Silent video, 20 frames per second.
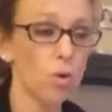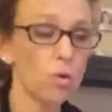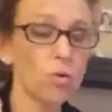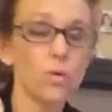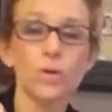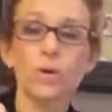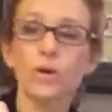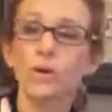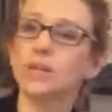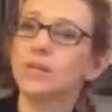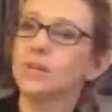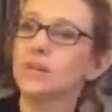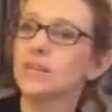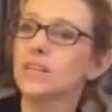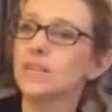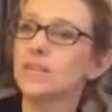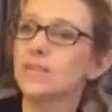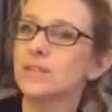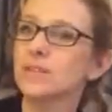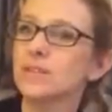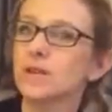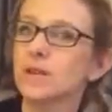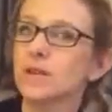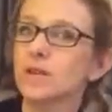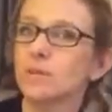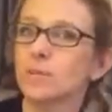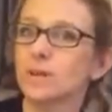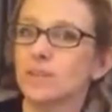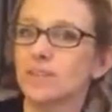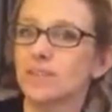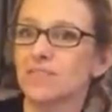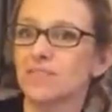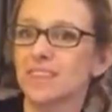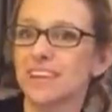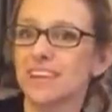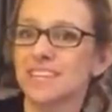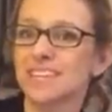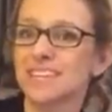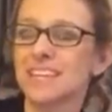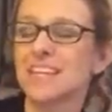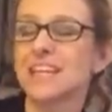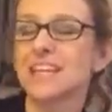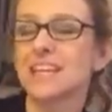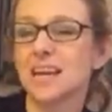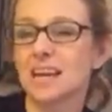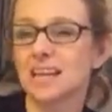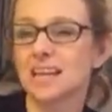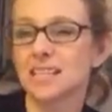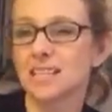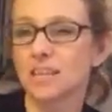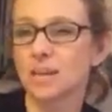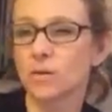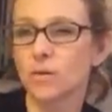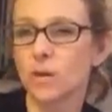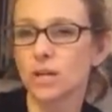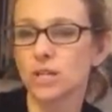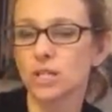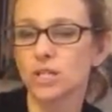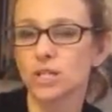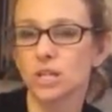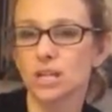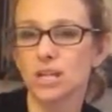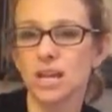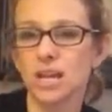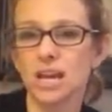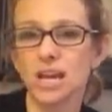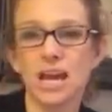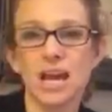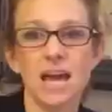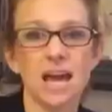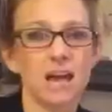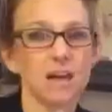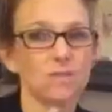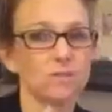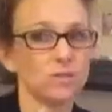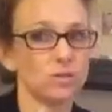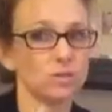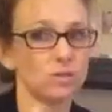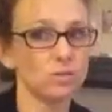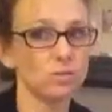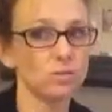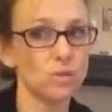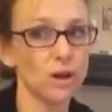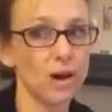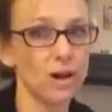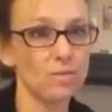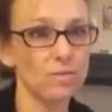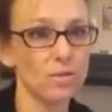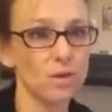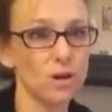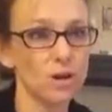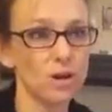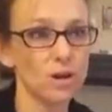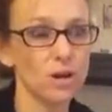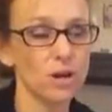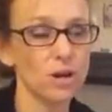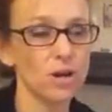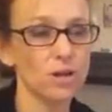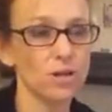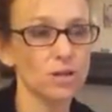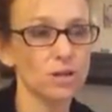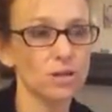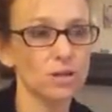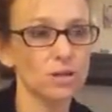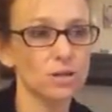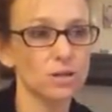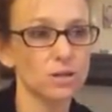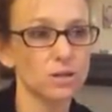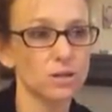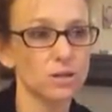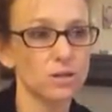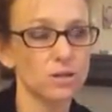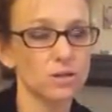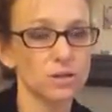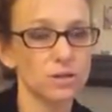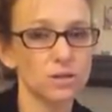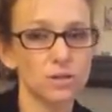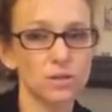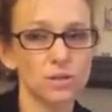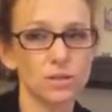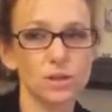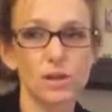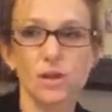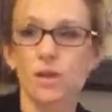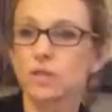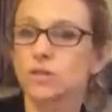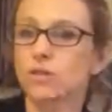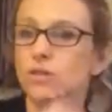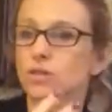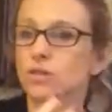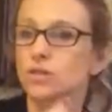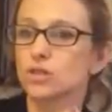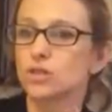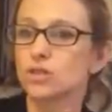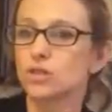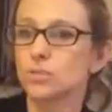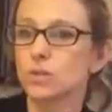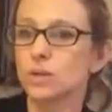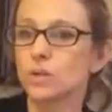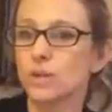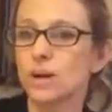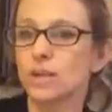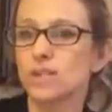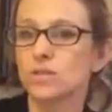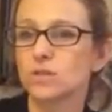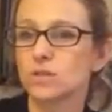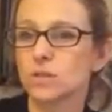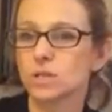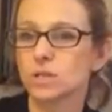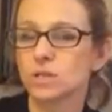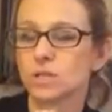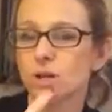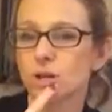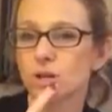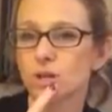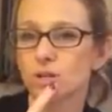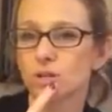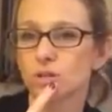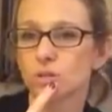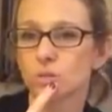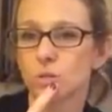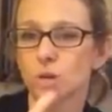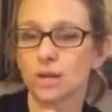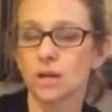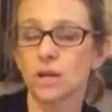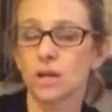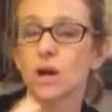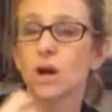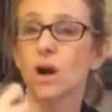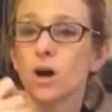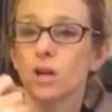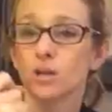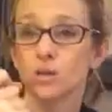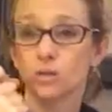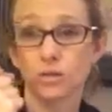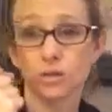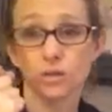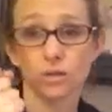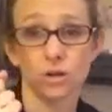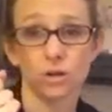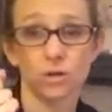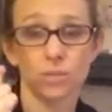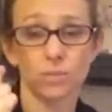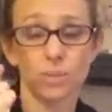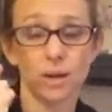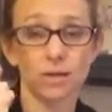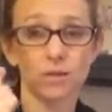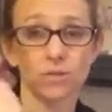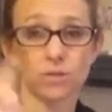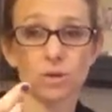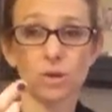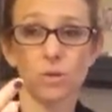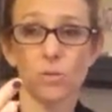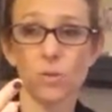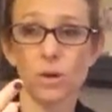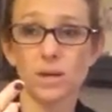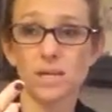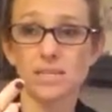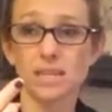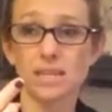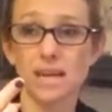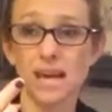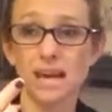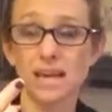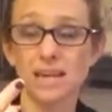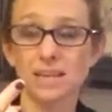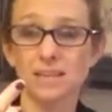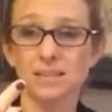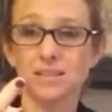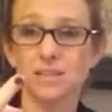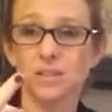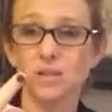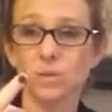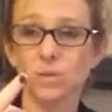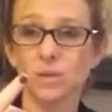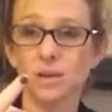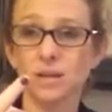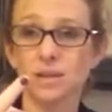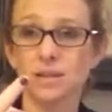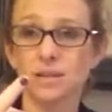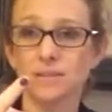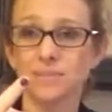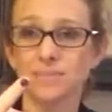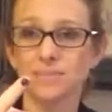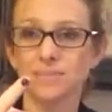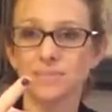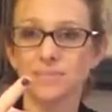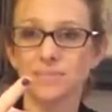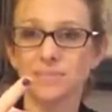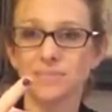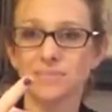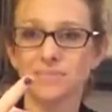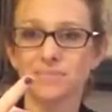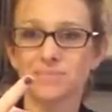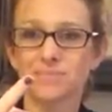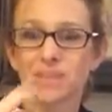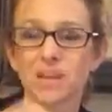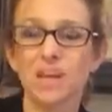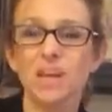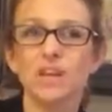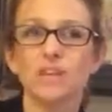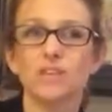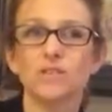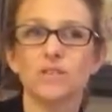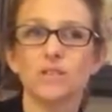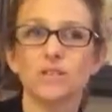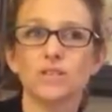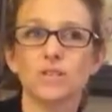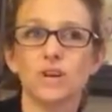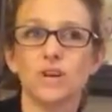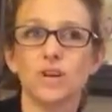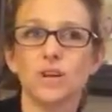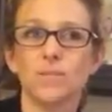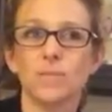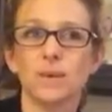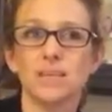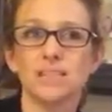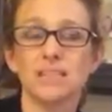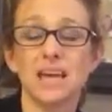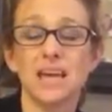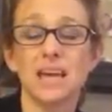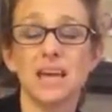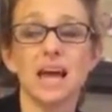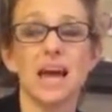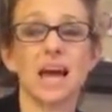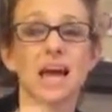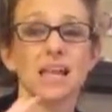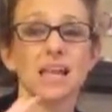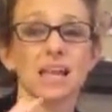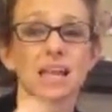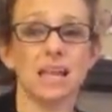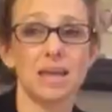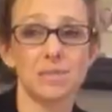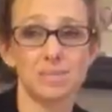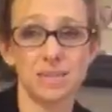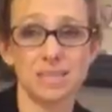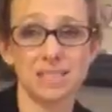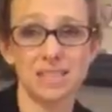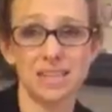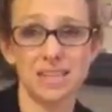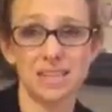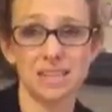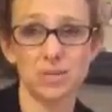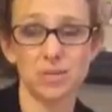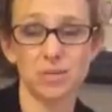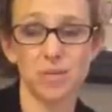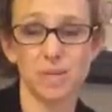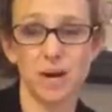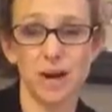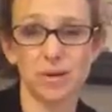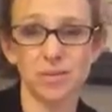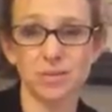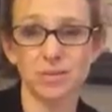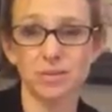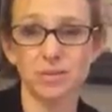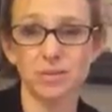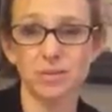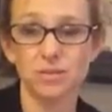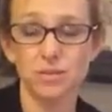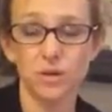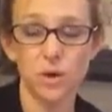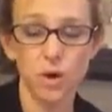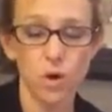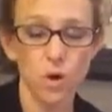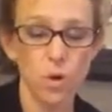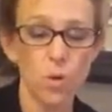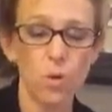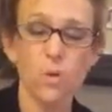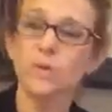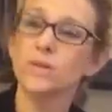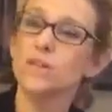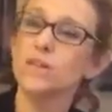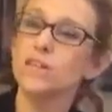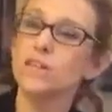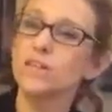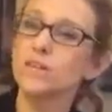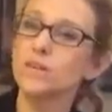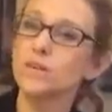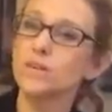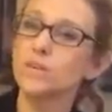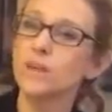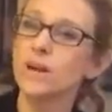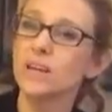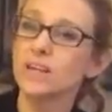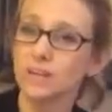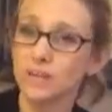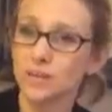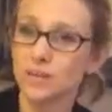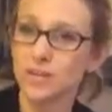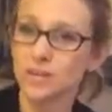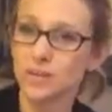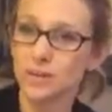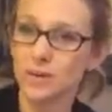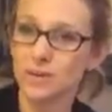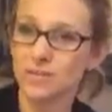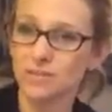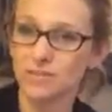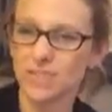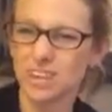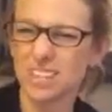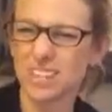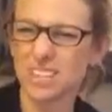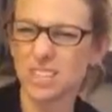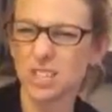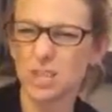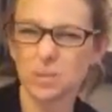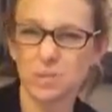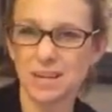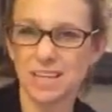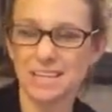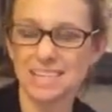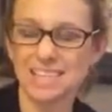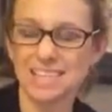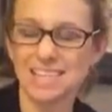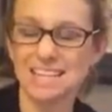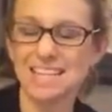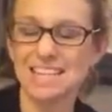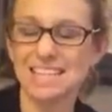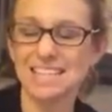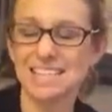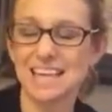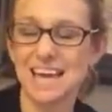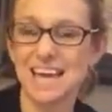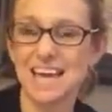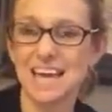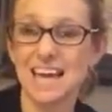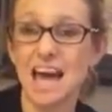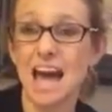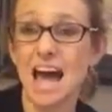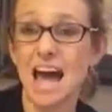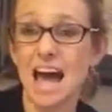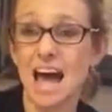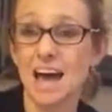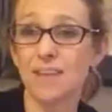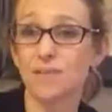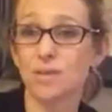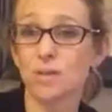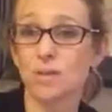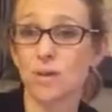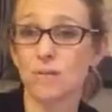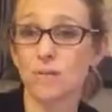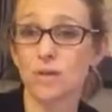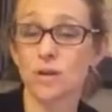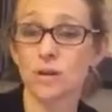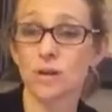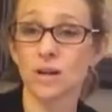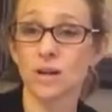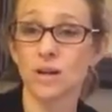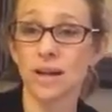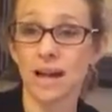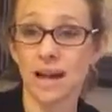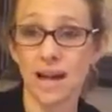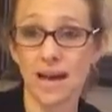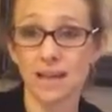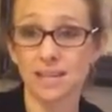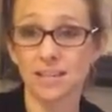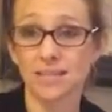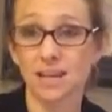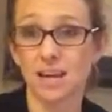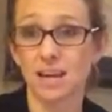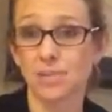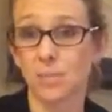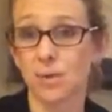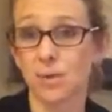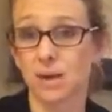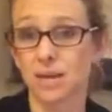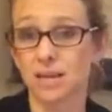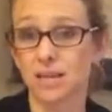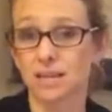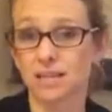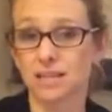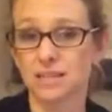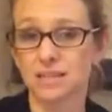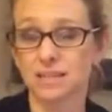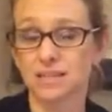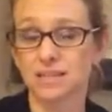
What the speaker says: Or you could even start it really fancy and ask a question. Have you ever? So there's 3 ways you could start your story. You could start it by doing a one-day story. You could start it by saying, let me tell you about. Or the third way you could do it fancy schmancy and say, have you ever had a time when?